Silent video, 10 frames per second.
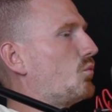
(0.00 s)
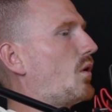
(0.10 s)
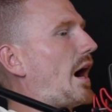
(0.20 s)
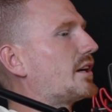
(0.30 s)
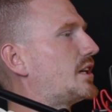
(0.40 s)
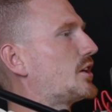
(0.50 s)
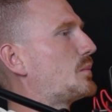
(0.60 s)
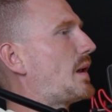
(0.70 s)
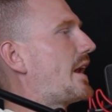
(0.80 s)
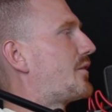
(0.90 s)
our session
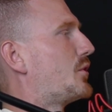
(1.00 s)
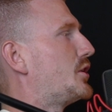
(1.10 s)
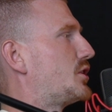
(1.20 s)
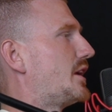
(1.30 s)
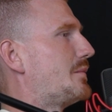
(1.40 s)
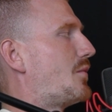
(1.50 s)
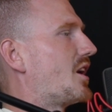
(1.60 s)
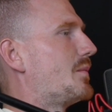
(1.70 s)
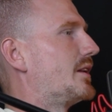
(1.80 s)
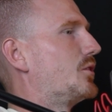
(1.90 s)
plan originally might
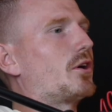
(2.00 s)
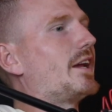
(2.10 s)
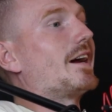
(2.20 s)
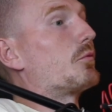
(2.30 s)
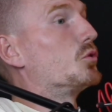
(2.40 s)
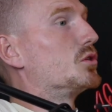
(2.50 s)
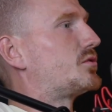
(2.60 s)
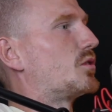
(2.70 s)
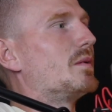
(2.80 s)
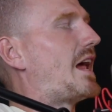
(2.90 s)
have been looking at runs
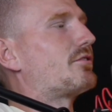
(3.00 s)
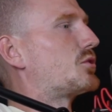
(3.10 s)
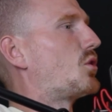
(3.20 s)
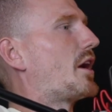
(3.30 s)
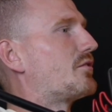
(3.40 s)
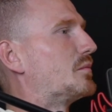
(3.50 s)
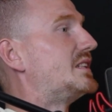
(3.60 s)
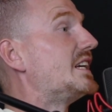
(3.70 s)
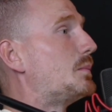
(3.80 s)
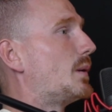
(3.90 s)
from left to right from
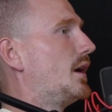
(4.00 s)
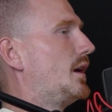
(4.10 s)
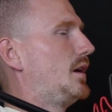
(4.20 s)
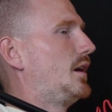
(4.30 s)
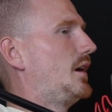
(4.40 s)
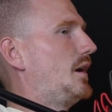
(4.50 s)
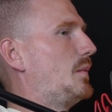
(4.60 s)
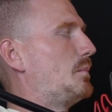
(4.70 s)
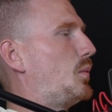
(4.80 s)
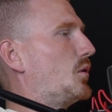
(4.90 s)
deep,
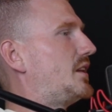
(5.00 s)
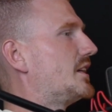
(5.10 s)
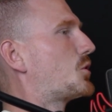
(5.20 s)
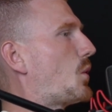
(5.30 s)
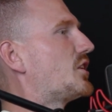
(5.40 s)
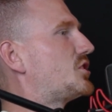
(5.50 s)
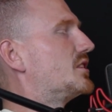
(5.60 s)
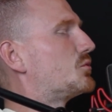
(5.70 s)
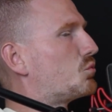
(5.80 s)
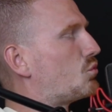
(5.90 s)
but this question
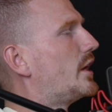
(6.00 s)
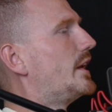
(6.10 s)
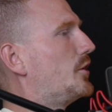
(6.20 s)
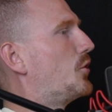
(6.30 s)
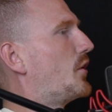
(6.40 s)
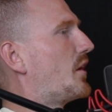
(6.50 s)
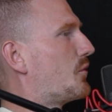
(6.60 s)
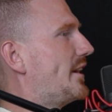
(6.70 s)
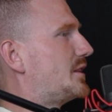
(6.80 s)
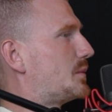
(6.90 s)
is really good and
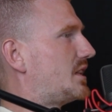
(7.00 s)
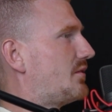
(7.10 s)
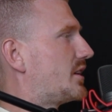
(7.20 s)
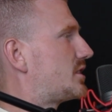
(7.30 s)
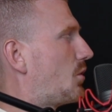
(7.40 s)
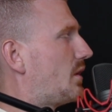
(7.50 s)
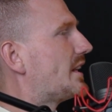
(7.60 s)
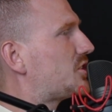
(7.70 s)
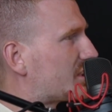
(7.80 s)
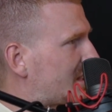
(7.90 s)
really specific. So
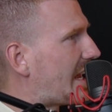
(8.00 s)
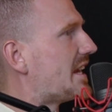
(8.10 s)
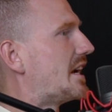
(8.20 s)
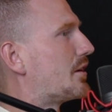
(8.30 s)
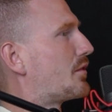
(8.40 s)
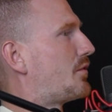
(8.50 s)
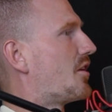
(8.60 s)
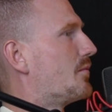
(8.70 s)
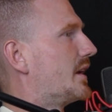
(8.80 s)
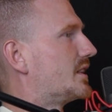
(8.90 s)
let's just stay here for
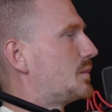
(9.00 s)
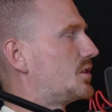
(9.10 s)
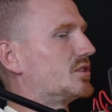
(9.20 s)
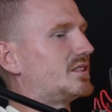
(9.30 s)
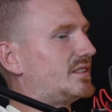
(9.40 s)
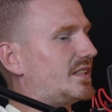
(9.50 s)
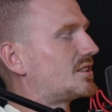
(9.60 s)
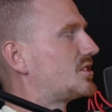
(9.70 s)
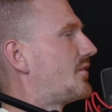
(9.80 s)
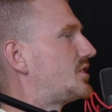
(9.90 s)
5 minutes, because this
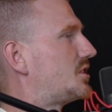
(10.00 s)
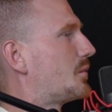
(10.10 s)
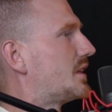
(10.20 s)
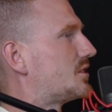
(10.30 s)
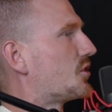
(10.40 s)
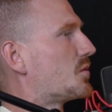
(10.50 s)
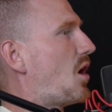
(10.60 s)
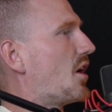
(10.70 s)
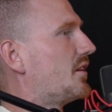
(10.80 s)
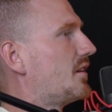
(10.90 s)
is obviously something that's on your
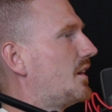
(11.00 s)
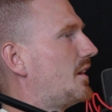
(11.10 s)
mind.